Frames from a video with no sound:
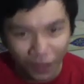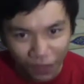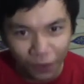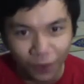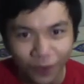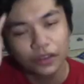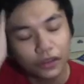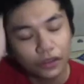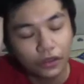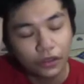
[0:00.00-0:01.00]
soon
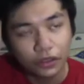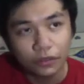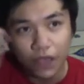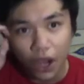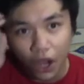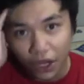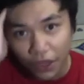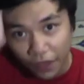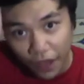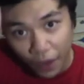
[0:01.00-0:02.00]
to be
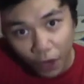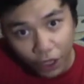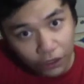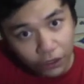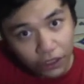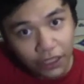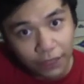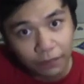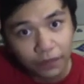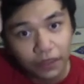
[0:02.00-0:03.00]
honest, I want to
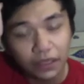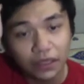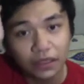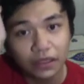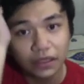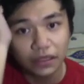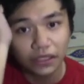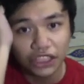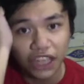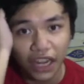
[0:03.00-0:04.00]
keep the
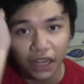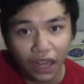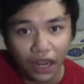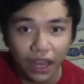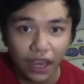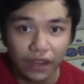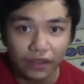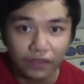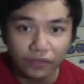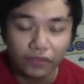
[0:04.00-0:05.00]
channel
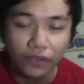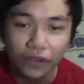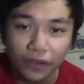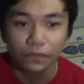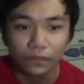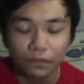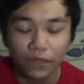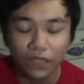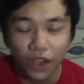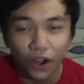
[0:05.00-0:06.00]
alive,
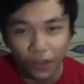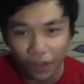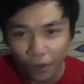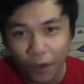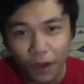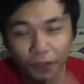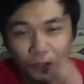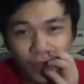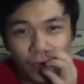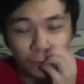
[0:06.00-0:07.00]
but I also want
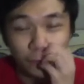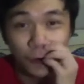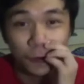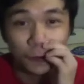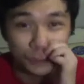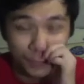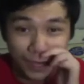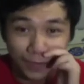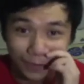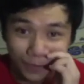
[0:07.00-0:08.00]
to have my own
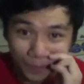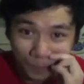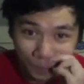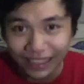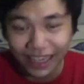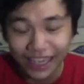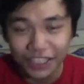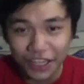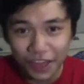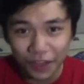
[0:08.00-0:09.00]
channel. I
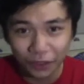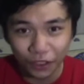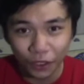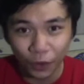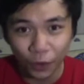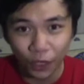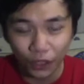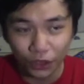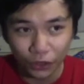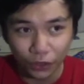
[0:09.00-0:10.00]
just don't know what
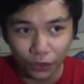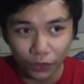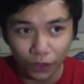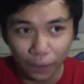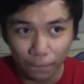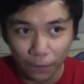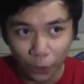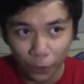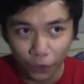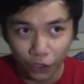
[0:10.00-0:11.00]
to
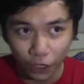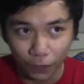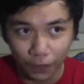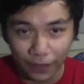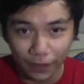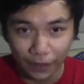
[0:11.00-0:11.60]
upload on my